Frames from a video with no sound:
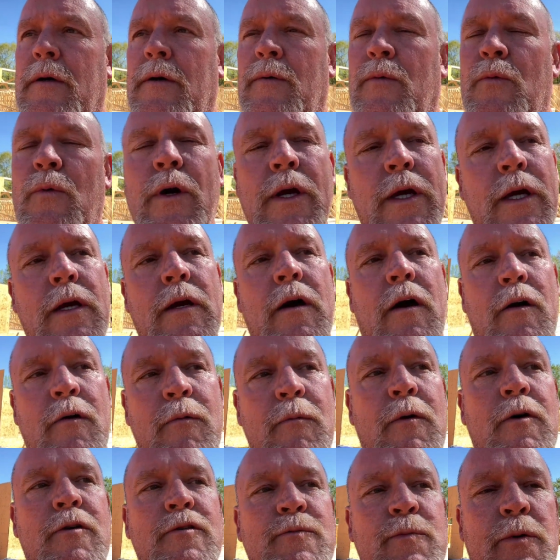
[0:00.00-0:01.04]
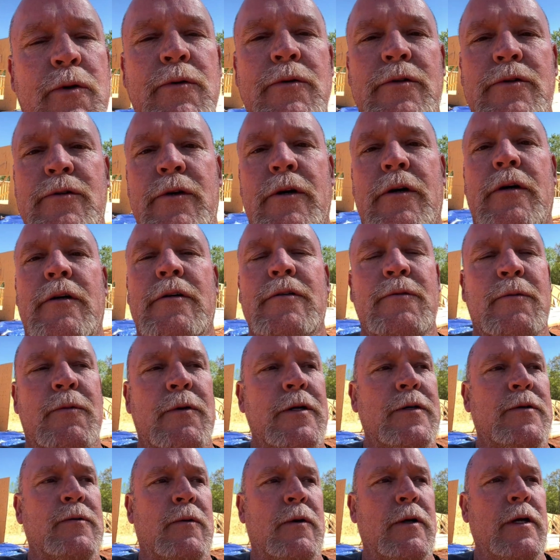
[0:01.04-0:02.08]
we almost pulled the trigger in
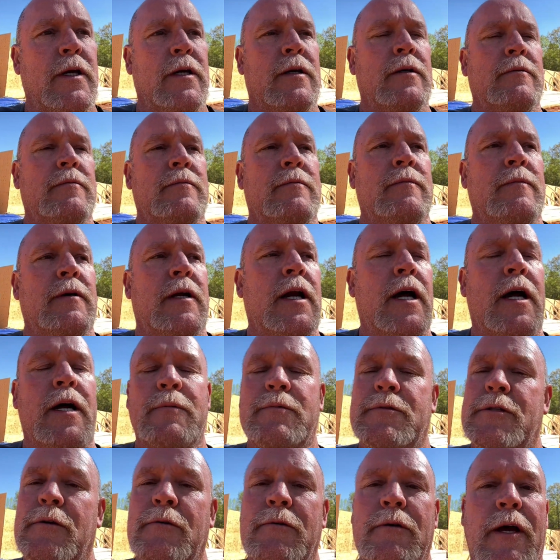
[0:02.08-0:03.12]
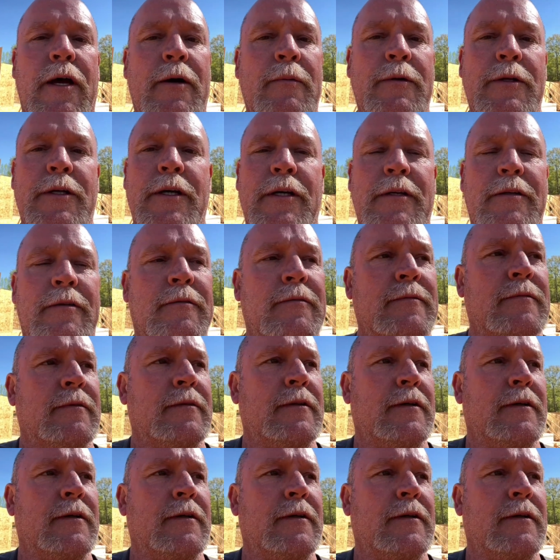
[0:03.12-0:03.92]
2020, and I am so glad we didn't